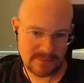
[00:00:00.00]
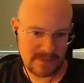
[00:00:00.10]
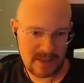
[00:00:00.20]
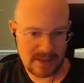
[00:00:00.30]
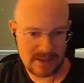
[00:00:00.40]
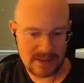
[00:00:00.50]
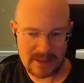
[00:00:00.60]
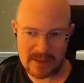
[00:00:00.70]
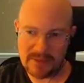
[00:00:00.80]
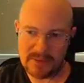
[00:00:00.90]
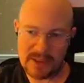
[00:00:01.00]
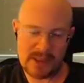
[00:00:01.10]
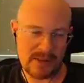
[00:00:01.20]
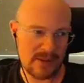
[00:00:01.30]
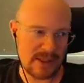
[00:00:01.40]
That's that's not
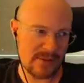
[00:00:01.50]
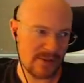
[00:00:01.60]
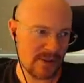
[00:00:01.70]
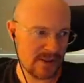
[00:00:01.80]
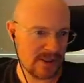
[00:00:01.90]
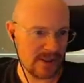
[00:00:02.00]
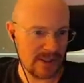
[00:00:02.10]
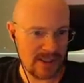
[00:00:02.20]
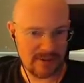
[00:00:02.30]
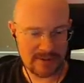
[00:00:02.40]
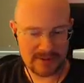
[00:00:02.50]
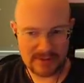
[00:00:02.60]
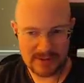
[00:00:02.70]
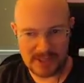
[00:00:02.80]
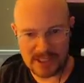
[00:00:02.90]
that's not is that a word disallowed?
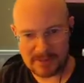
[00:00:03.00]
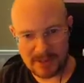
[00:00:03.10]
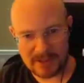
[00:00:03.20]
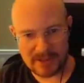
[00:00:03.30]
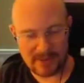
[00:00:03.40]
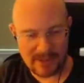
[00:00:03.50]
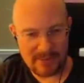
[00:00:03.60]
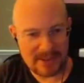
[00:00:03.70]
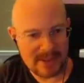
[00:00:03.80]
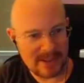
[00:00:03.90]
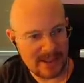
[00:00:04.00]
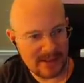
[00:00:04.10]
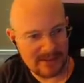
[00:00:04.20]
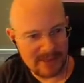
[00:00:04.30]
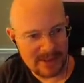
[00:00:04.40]
Yes, but that's not what I meant to say.
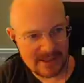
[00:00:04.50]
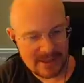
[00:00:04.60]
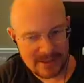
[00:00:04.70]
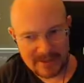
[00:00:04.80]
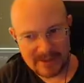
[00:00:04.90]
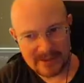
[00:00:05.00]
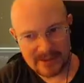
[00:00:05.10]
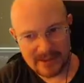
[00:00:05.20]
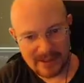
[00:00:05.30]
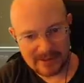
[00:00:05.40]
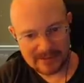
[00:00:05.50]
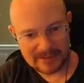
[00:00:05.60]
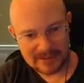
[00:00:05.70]
meant to say it's not.